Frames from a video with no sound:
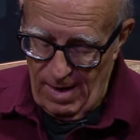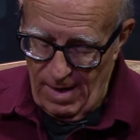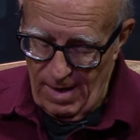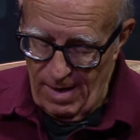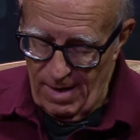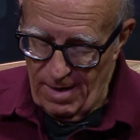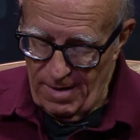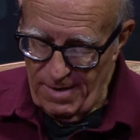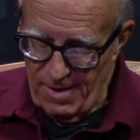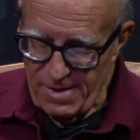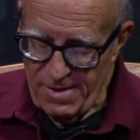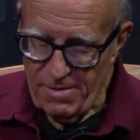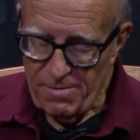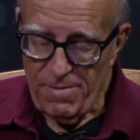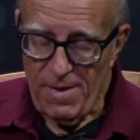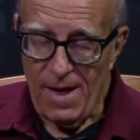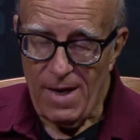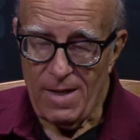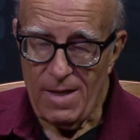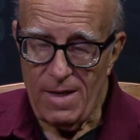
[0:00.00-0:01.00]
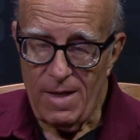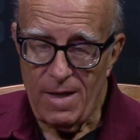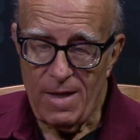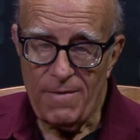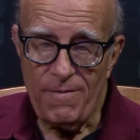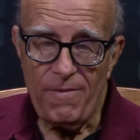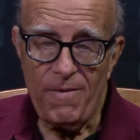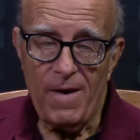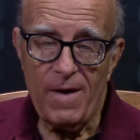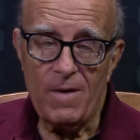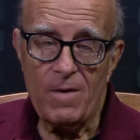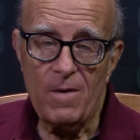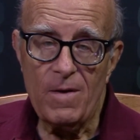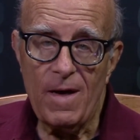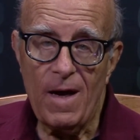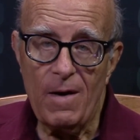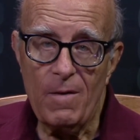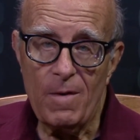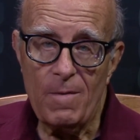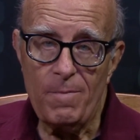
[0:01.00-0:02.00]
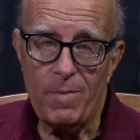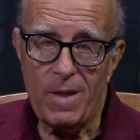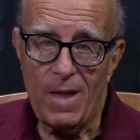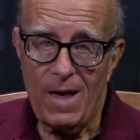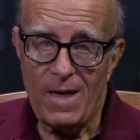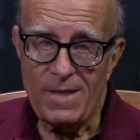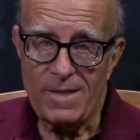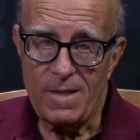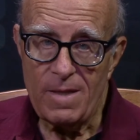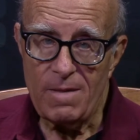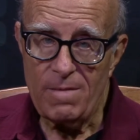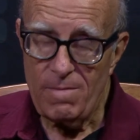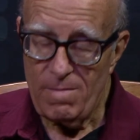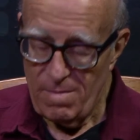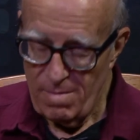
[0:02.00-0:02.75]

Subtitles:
there's a rally at Franco Gallo Plaza